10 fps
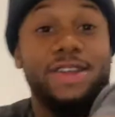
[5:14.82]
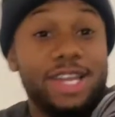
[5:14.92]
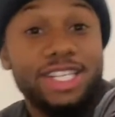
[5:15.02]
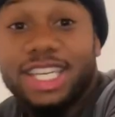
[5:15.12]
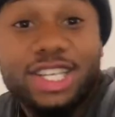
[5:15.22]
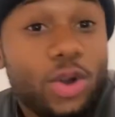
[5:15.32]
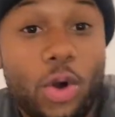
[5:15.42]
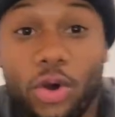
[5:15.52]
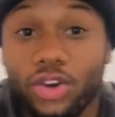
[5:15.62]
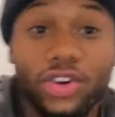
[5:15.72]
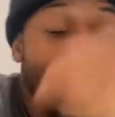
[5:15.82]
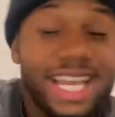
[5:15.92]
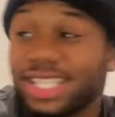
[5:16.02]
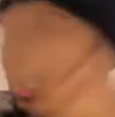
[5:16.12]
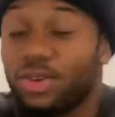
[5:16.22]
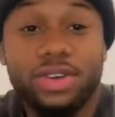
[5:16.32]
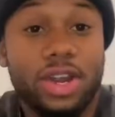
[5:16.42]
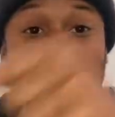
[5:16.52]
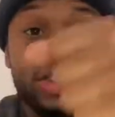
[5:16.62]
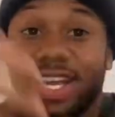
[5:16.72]
she going crazy, doing all
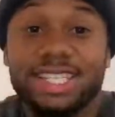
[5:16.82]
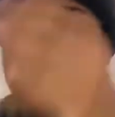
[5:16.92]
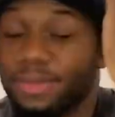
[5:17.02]
this crazy.